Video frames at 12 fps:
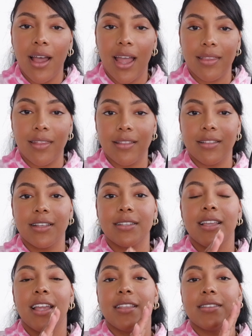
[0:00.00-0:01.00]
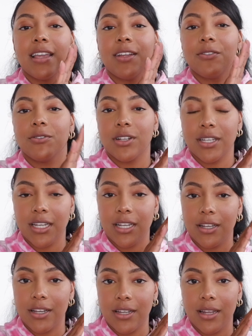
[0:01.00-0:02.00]
I think this is a really
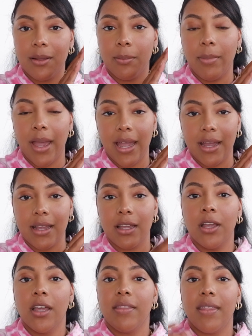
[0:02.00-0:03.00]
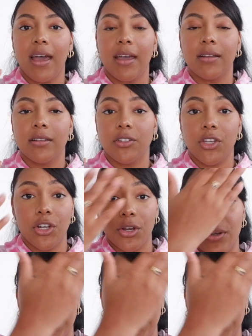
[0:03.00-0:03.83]
good bag that, you know,